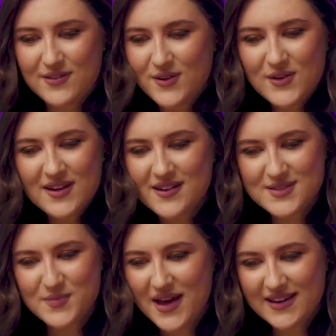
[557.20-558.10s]
A few
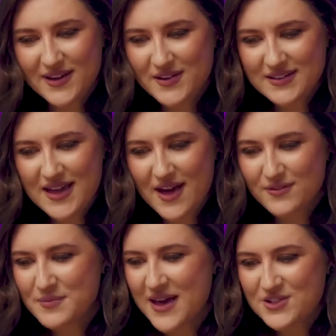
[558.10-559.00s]
years back I couldn't
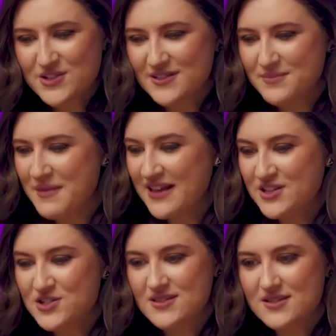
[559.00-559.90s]
have imagined
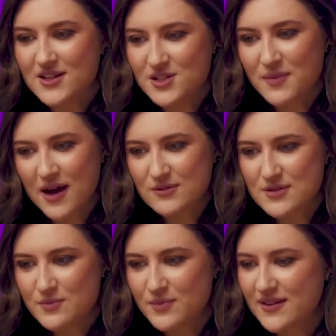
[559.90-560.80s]
managing such
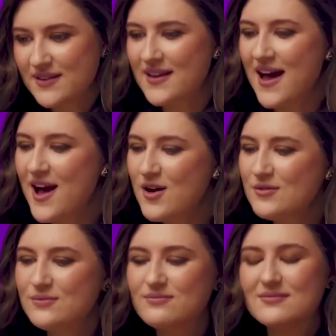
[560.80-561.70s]
amounts, but
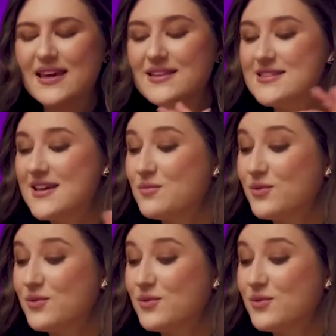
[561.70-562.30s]
now it's a